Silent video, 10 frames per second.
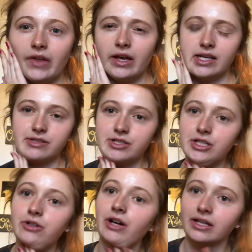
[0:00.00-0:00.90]
I guess it was
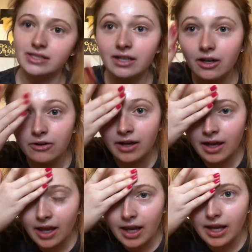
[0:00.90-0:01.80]
2 nights ago,
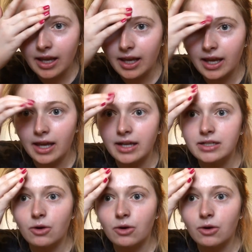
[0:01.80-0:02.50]
and